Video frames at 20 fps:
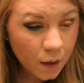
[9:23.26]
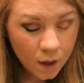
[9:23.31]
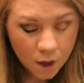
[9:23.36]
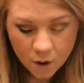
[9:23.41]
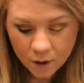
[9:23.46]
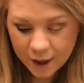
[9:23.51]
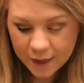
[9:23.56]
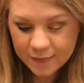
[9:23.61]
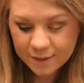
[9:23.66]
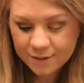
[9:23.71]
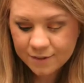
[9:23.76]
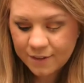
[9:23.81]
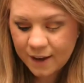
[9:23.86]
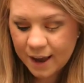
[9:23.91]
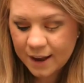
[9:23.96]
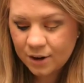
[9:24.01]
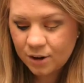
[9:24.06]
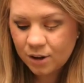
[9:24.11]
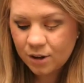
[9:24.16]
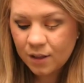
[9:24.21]
Okay, the
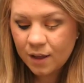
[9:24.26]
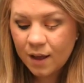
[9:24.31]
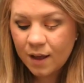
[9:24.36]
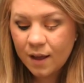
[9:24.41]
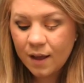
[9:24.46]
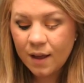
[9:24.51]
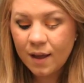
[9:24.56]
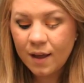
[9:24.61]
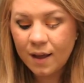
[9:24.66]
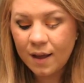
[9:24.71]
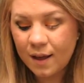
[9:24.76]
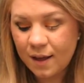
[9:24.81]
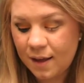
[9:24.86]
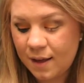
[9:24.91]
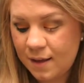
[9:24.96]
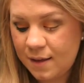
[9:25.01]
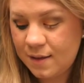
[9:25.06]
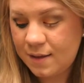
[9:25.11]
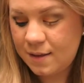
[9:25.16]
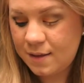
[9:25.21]
final
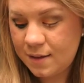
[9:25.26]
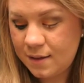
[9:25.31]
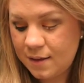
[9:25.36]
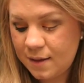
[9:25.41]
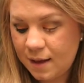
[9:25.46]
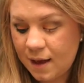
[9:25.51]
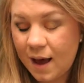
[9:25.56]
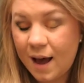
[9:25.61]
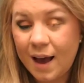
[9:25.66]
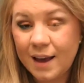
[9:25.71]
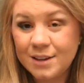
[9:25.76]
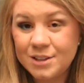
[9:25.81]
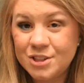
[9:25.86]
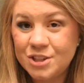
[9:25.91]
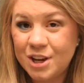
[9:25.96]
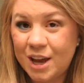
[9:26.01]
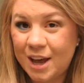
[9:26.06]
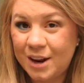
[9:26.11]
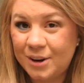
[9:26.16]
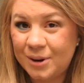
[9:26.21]

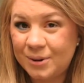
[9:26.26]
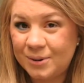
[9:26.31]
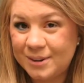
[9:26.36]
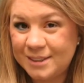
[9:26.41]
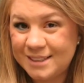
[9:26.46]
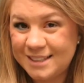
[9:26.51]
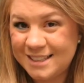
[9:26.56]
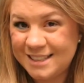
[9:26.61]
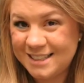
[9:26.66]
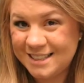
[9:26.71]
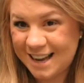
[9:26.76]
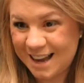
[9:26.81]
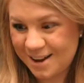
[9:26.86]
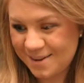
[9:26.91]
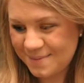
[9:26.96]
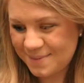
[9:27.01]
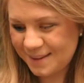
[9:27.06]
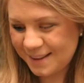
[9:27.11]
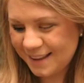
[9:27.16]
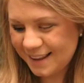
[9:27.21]
eyeshadow
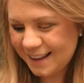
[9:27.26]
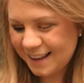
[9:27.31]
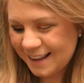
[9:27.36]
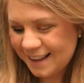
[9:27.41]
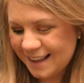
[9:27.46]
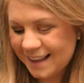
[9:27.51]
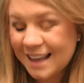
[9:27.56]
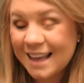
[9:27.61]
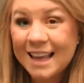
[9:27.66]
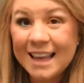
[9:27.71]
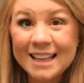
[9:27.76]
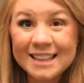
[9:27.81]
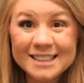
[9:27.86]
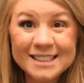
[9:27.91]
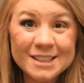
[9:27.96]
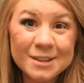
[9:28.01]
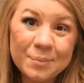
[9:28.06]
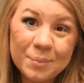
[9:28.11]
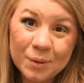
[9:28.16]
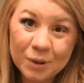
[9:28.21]
step
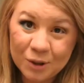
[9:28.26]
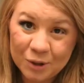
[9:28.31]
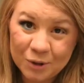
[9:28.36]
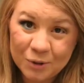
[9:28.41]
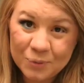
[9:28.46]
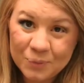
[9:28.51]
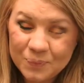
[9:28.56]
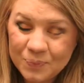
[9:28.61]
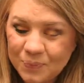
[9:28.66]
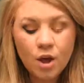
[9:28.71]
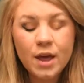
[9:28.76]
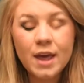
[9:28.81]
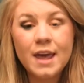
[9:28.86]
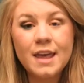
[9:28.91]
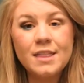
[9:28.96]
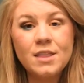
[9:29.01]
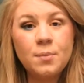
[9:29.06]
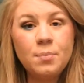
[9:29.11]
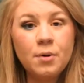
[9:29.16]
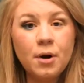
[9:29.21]
is the blue.
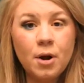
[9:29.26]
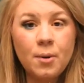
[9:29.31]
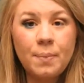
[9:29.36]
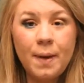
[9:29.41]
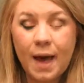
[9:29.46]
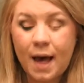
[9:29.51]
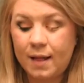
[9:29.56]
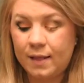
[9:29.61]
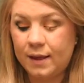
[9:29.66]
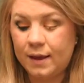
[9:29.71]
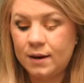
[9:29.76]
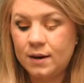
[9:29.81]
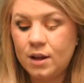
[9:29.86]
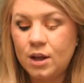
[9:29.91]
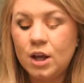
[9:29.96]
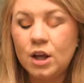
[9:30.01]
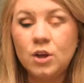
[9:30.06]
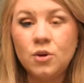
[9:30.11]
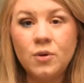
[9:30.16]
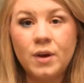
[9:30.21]
In the Pro palette,
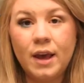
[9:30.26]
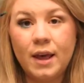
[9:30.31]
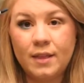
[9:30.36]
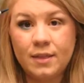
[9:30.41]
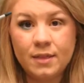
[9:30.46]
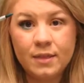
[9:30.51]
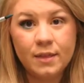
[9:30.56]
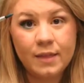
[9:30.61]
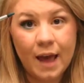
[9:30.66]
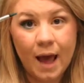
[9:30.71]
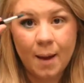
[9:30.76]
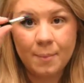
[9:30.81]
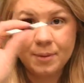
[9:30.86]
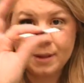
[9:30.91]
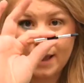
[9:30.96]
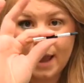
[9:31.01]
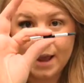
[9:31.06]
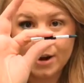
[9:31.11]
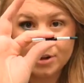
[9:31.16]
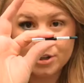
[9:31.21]
you get the
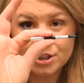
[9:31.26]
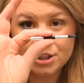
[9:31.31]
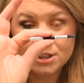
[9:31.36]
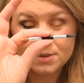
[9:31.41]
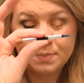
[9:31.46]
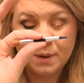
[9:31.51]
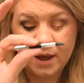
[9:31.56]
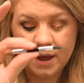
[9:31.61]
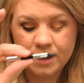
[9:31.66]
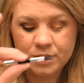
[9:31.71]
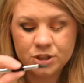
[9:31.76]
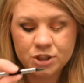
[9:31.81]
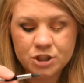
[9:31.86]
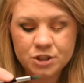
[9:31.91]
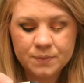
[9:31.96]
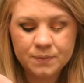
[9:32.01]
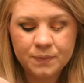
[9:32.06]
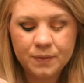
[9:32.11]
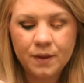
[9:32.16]
applicator sponge.